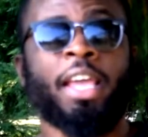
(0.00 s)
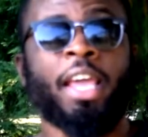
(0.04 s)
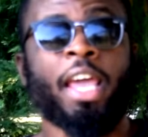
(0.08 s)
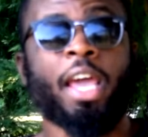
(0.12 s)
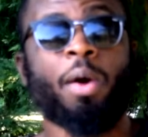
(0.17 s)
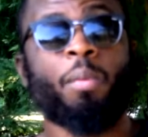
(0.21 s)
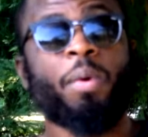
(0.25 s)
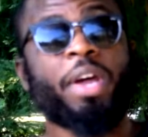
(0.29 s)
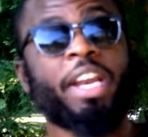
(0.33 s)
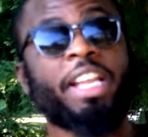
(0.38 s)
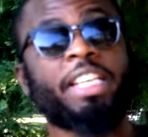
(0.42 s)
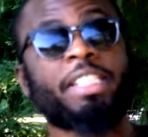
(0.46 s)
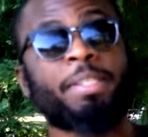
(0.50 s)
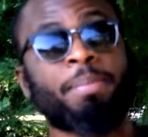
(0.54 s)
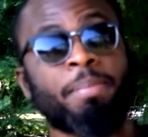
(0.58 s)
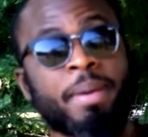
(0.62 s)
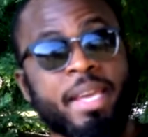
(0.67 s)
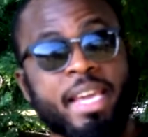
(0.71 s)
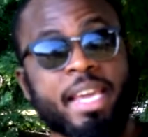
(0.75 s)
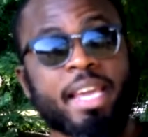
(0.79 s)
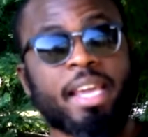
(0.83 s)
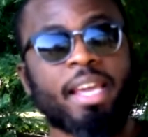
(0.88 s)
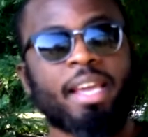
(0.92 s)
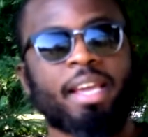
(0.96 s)
And when it's
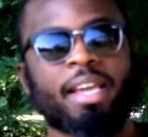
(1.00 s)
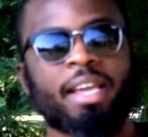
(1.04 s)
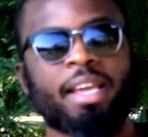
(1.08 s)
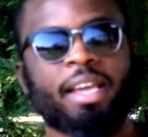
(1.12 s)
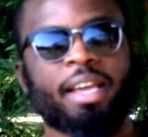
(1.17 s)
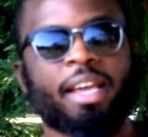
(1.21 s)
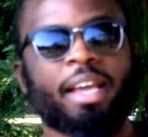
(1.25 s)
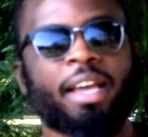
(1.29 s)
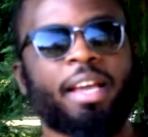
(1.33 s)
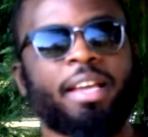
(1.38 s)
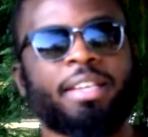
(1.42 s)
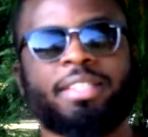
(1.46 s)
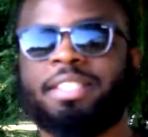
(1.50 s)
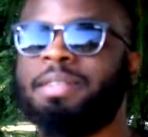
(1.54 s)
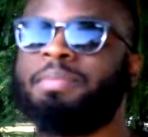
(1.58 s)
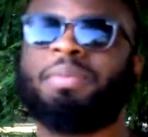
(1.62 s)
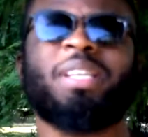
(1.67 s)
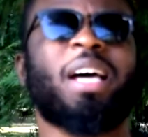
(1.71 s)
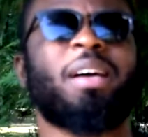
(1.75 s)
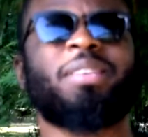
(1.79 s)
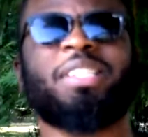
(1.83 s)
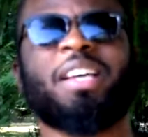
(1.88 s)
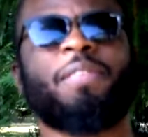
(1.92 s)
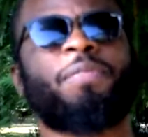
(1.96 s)
me,
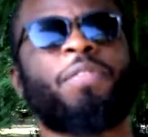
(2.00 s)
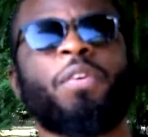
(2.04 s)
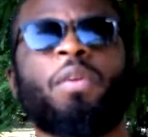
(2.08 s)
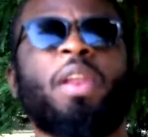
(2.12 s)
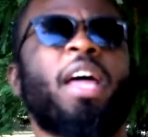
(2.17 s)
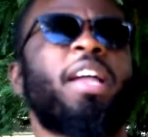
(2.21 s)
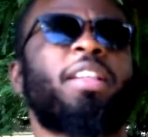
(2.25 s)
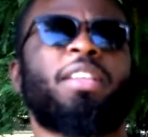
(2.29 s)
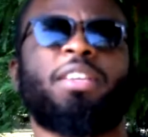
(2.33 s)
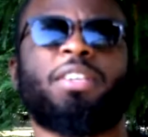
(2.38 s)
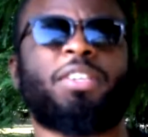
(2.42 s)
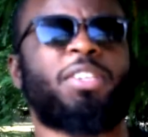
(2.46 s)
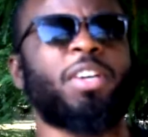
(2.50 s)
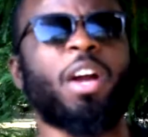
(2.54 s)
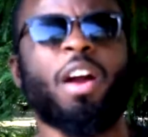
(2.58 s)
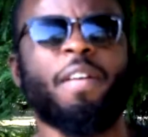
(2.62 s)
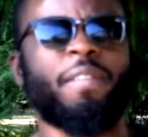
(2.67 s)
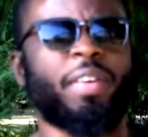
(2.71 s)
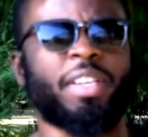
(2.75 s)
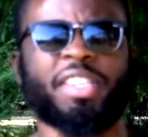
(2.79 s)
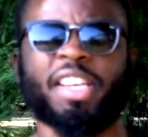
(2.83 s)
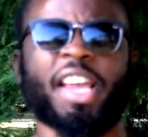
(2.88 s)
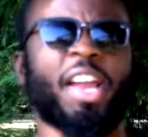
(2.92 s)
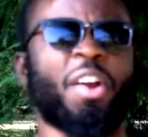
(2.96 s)
sometimes I feel like the
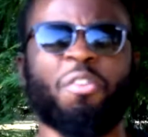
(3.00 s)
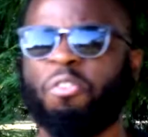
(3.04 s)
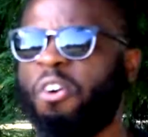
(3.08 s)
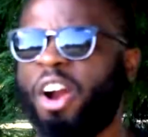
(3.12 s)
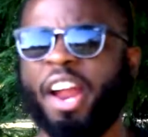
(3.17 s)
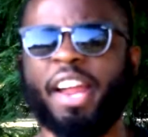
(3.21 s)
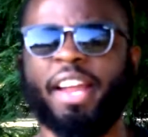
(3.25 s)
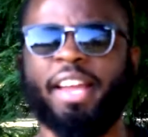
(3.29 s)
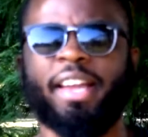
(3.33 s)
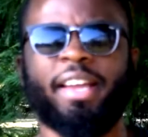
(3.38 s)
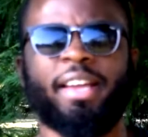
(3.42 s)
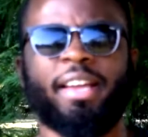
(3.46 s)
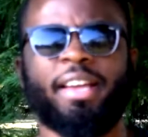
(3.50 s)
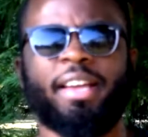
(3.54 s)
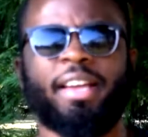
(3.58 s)
sermons ain't right.